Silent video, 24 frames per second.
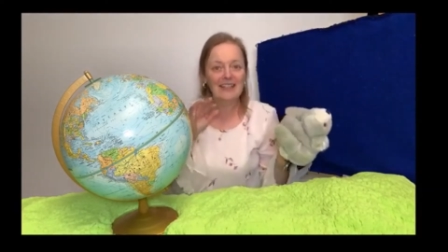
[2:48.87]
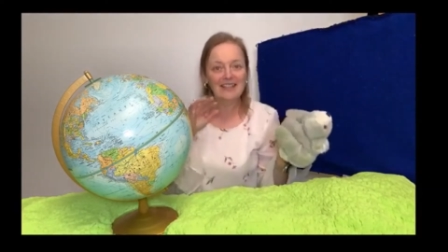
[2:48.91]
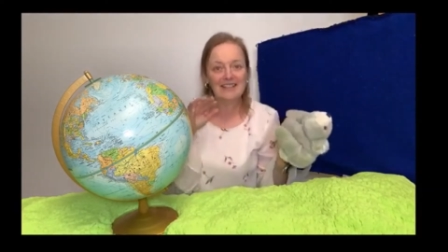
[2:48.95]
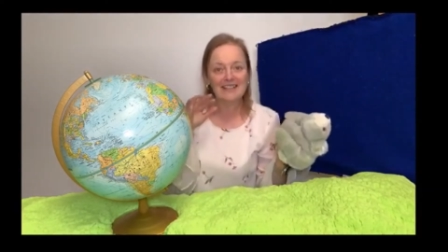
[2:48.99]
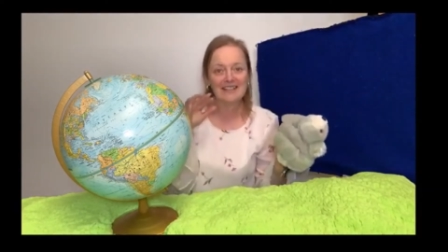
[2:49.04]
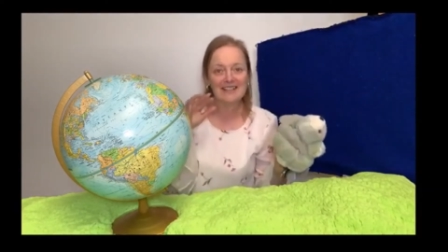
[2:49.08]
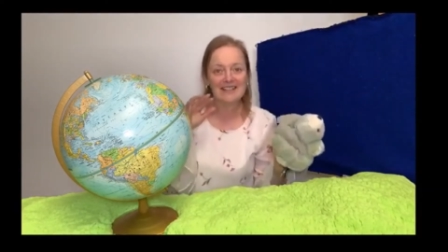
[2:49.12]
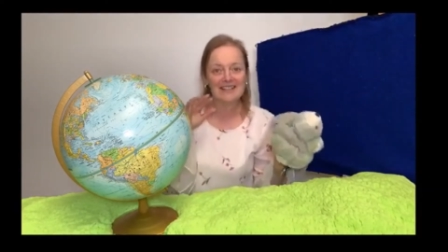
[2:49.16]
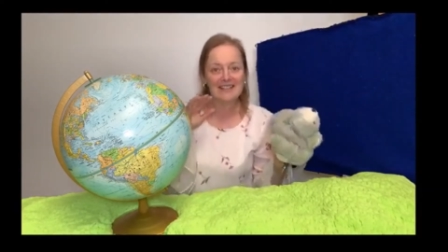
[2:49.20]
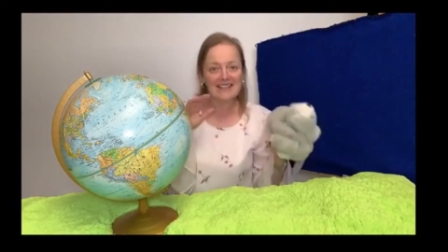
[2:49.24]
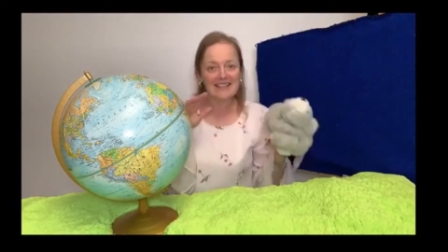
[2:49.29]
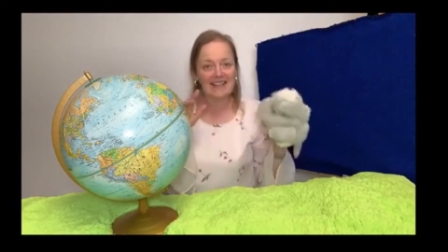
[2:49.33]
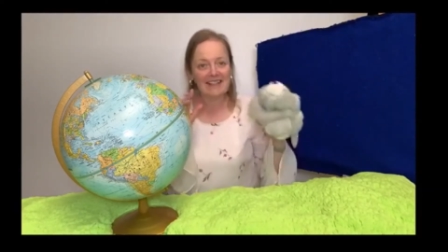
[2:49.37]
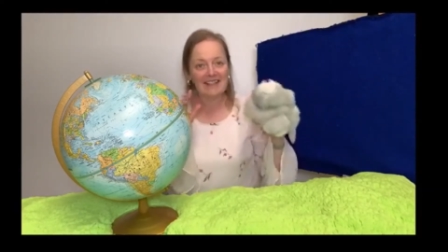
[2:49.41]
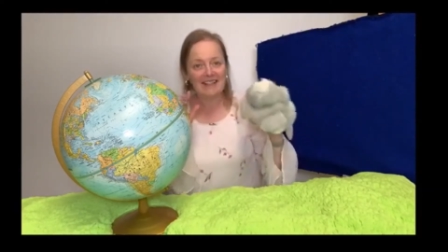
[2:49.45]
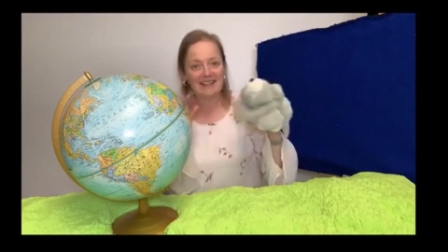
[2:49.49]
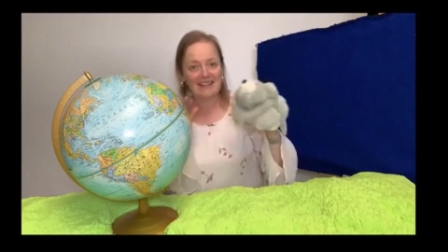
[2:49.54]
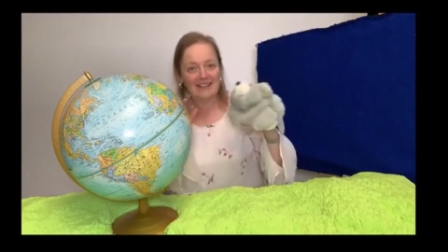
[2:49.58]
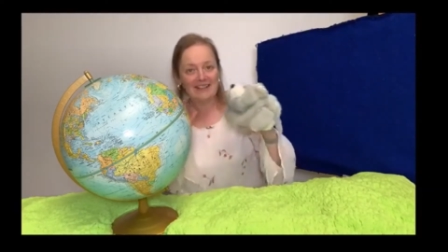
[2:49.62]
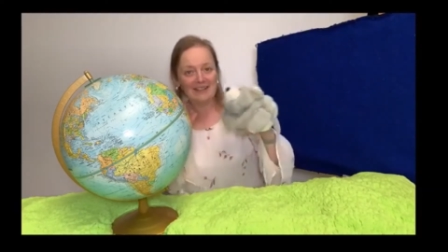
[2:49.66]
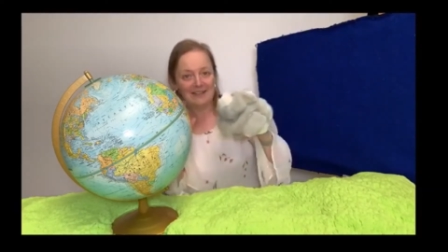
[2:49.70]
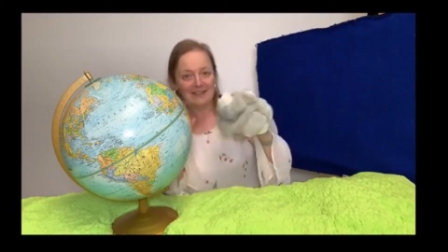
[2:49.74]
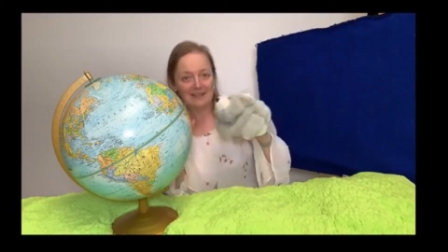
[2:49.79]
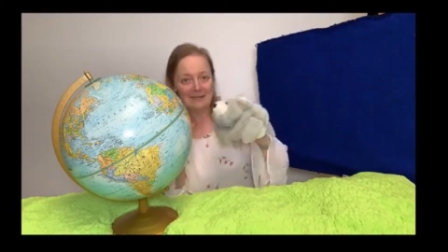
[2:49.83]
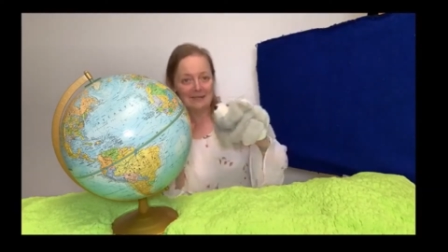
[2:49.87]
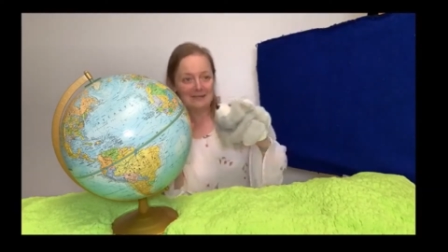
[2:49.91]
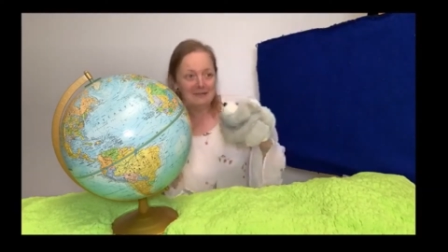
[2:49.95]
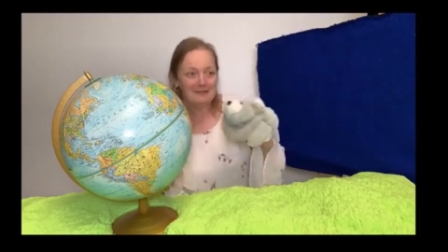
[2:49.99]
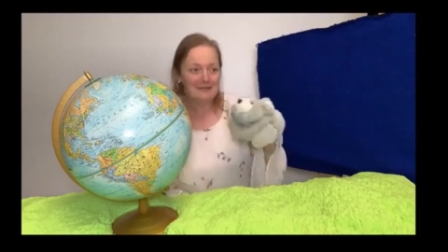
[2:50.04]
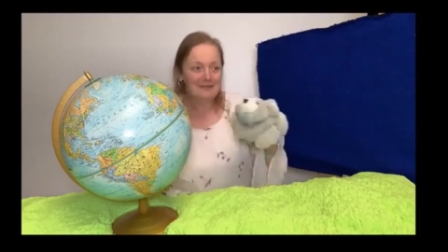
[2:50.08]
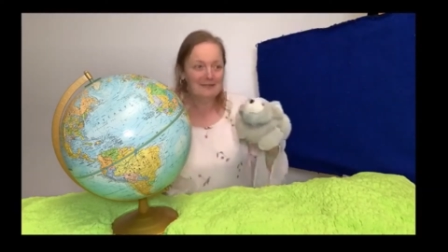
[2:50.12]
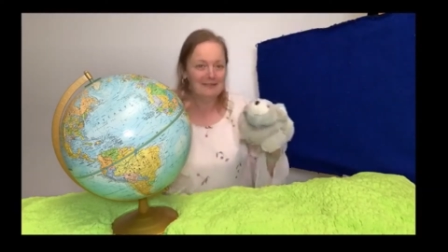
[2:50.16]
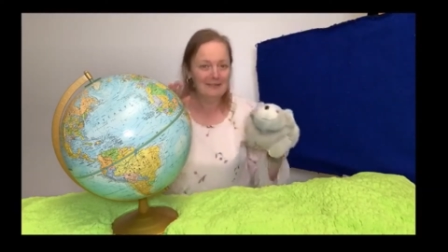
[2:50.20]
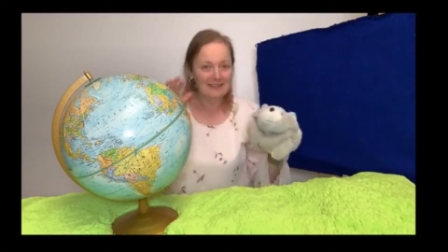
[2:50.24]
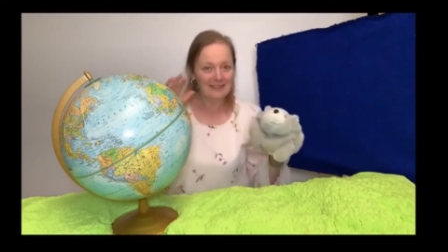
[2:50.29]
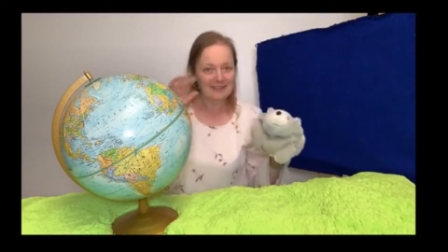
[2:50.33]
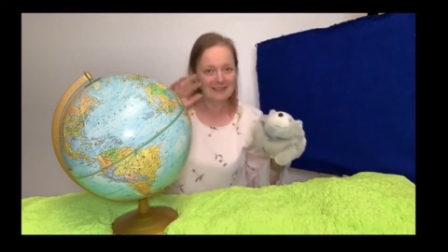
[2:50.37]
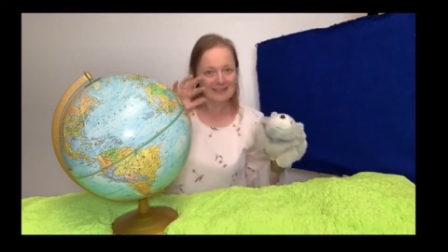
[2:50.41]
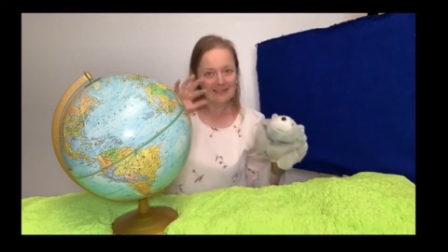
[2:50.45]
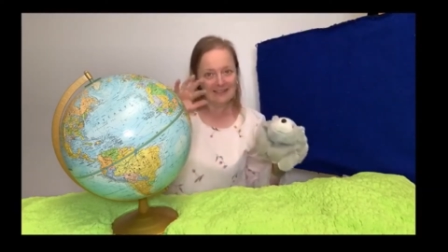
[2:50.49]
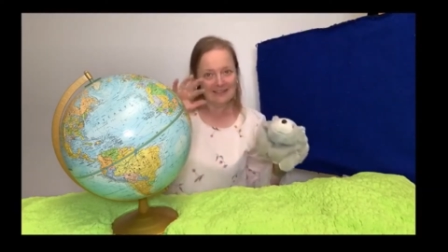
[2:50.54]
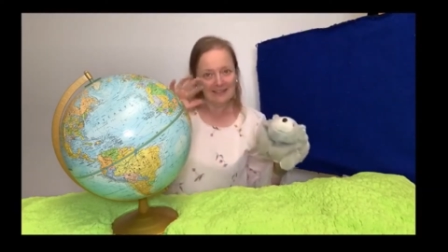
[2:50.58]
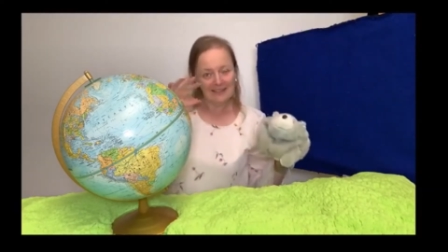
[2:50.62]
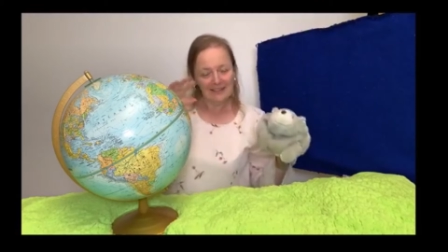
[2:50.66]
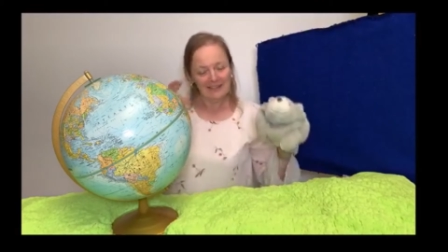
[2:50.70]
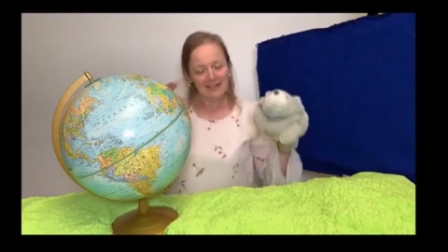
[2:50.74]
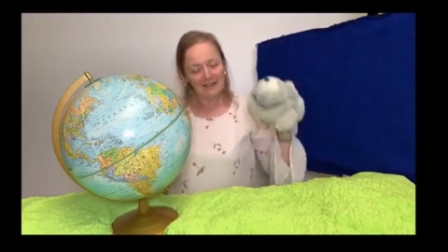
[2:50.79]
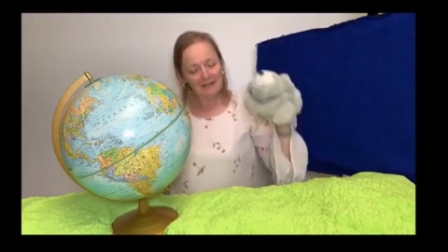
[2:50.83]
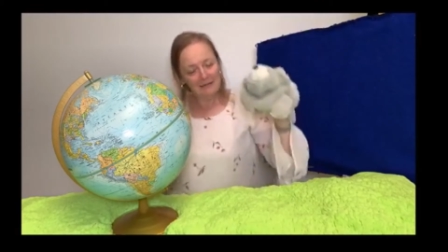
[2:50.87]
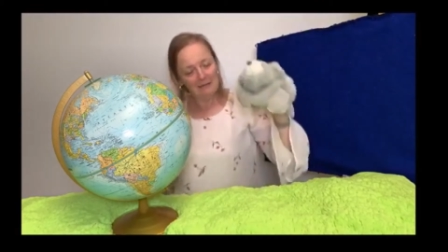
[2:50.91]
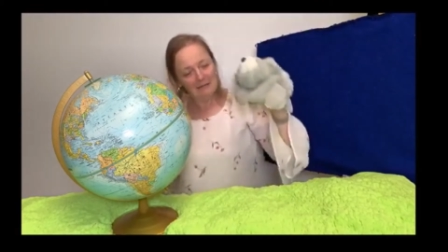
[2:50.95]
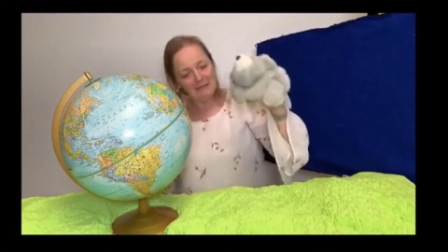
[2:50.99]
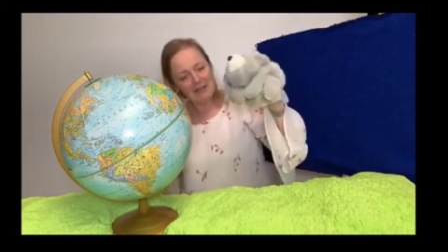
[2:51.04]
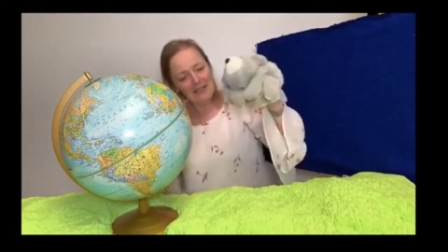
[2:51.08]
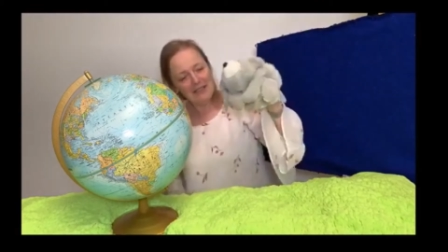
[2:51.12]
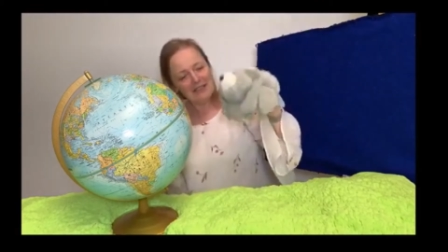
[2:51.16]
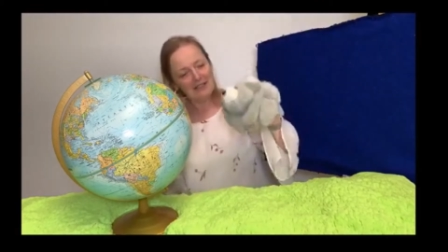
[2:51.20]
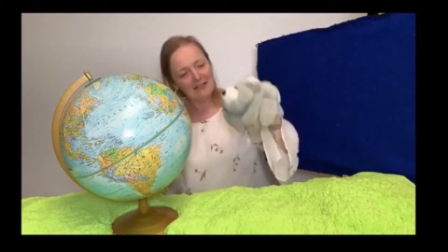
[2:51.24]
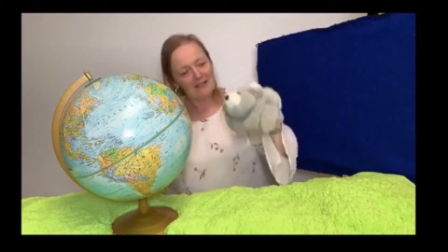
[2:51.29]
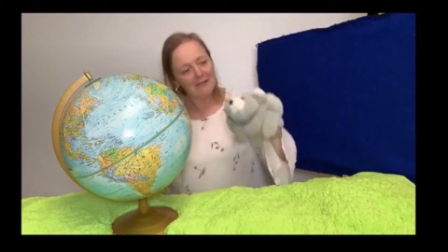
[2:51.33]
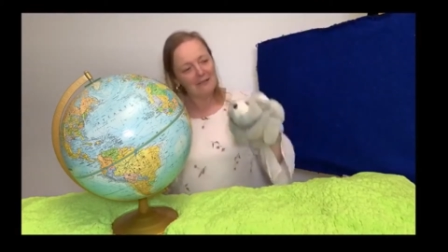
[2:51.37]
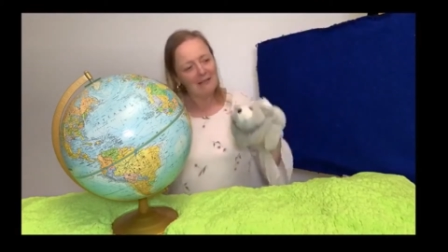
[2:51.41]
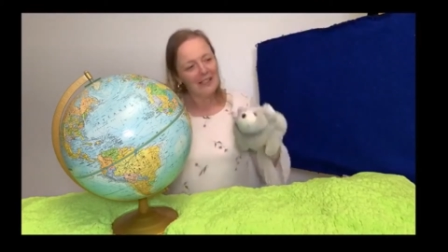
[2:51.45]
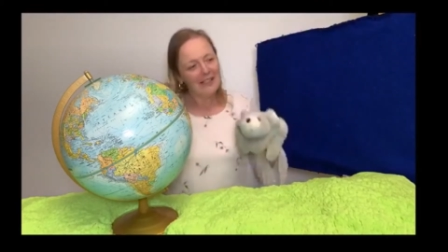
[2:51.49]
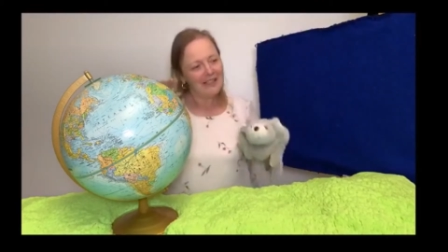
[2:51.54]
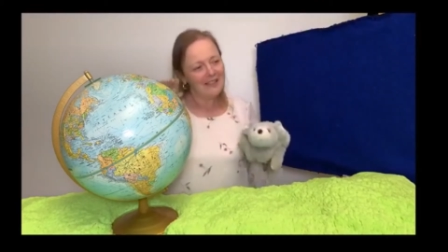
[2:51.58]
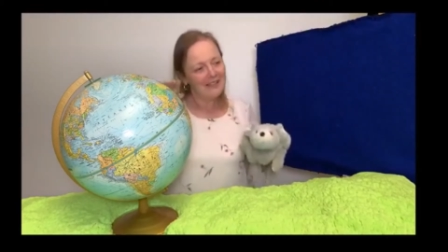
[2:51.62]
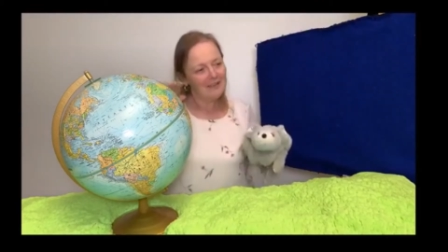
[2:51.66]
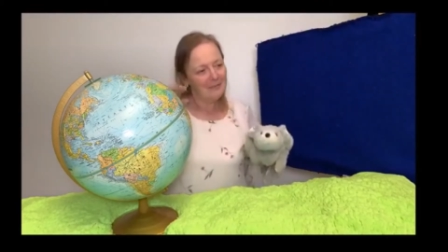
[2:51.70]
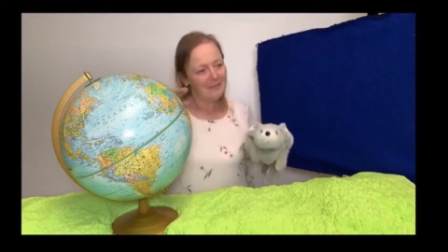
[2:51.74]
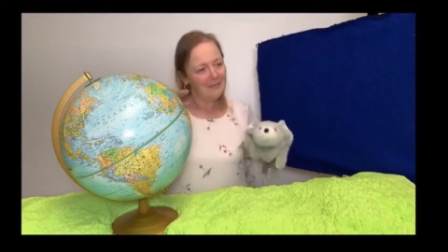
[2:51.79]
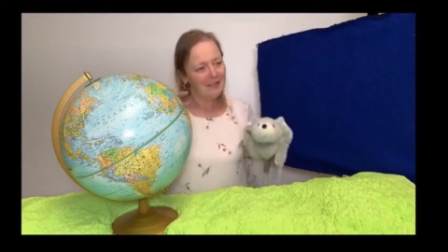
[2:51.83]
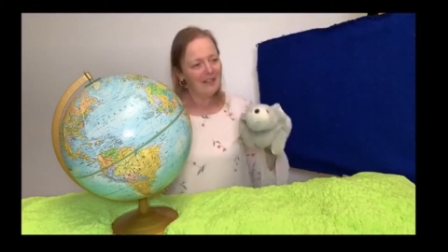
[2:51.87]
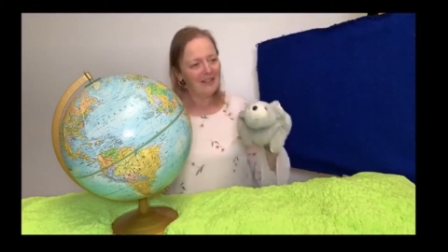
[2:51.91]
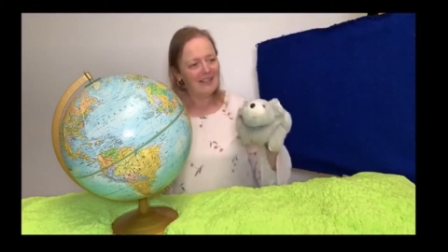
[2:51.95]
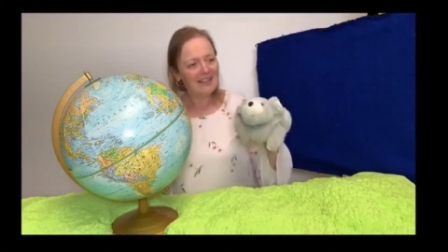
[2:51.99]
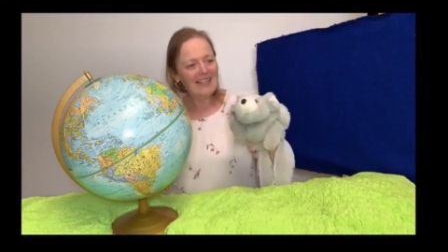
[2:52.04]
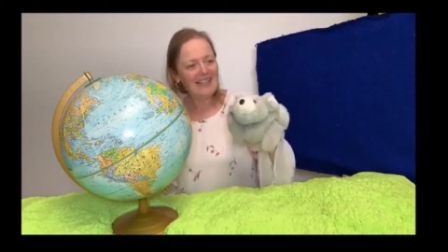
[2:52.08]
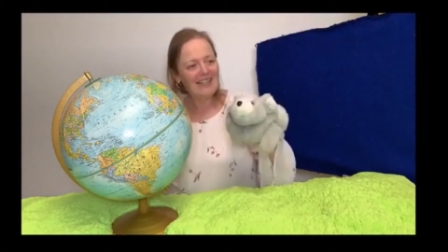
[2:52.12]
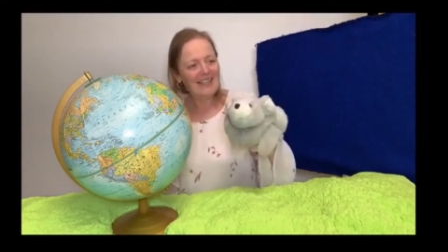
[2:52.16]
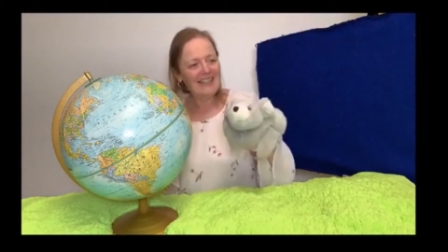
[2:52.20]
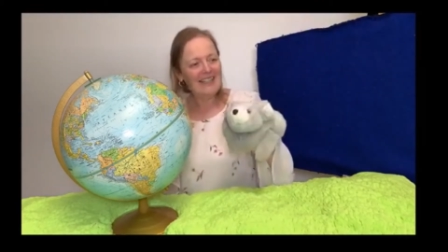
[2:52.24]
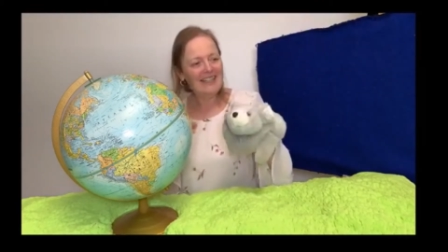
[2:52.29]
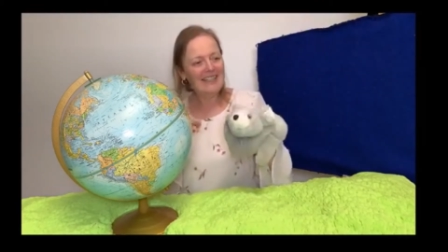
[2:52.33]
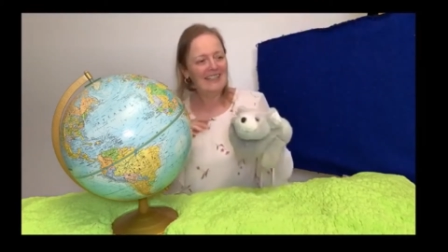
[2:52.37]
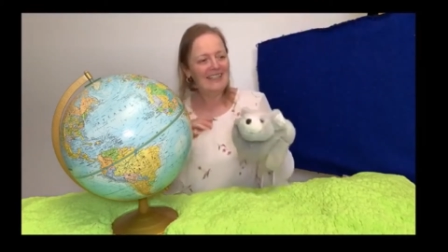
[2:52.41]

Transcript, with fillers: jello, wiggle, wiggle, Molly.